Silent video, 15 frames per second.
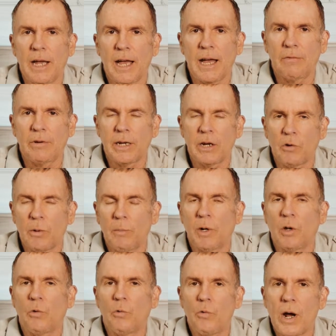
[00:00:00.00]
have a
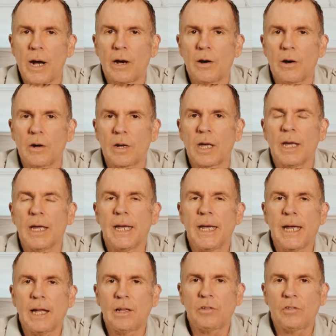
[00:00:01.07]
criminal record
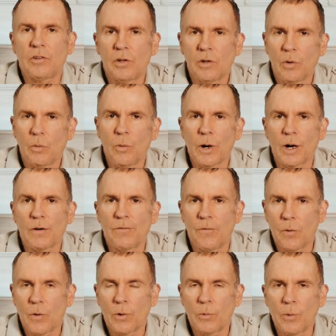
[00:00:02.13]
and still work
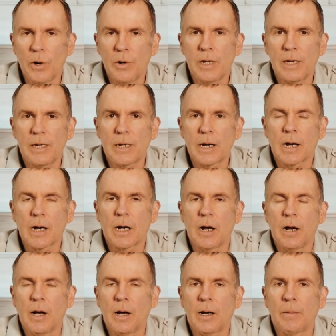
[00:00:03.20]
for
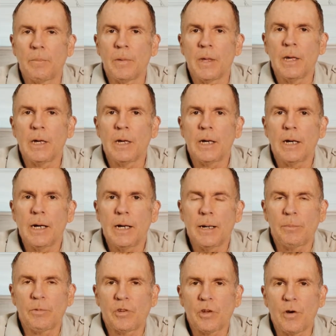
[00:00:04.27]
Roadie.com.
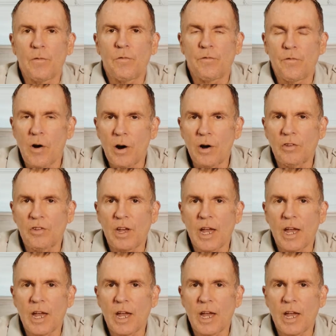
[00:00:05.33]
So far as the